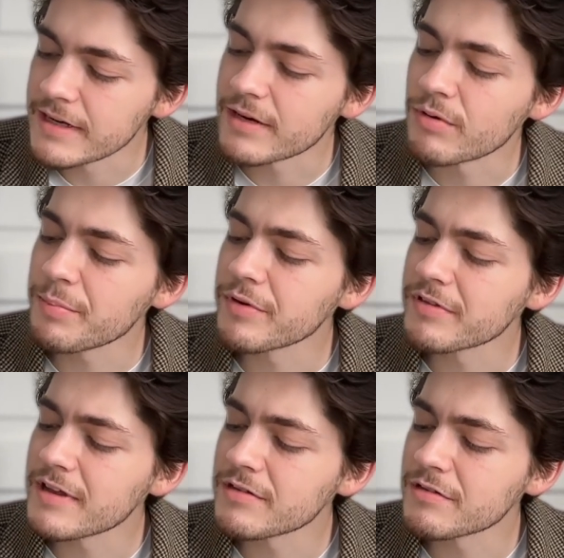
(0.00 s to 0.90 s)
It
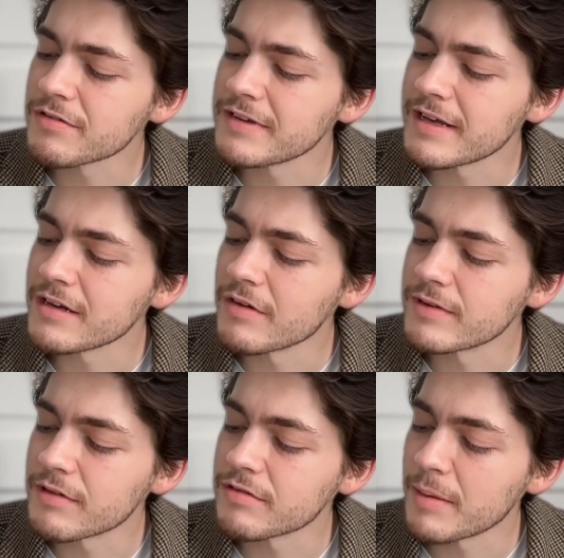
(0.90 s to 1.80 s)
represents a state of
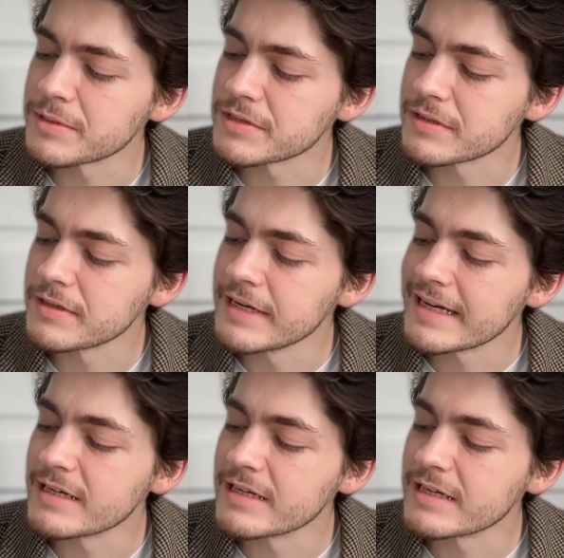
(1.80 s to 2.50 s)
exception.